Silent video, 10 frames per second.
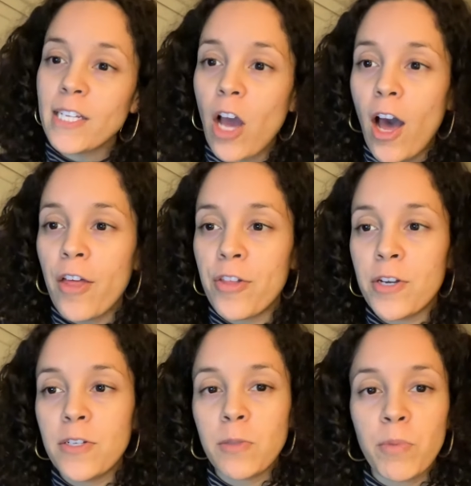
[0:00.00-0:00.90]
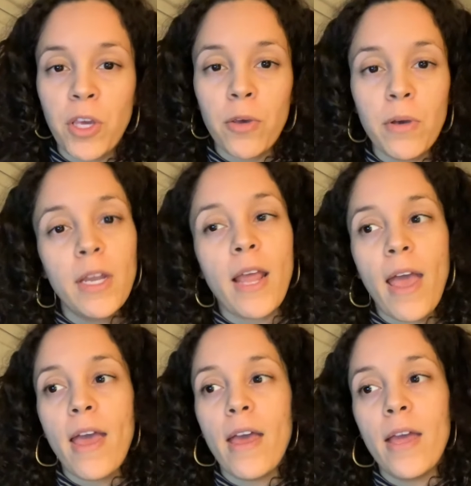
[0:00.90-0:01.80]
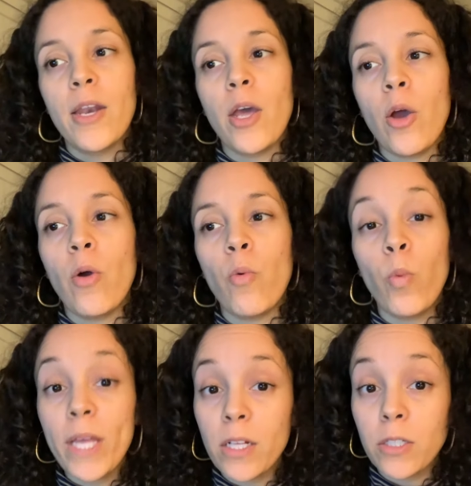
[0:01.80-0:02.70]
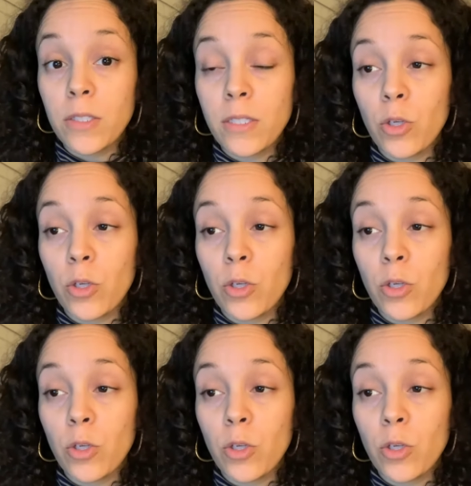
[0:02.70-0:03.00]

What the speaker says: to authors McEwen and Wills,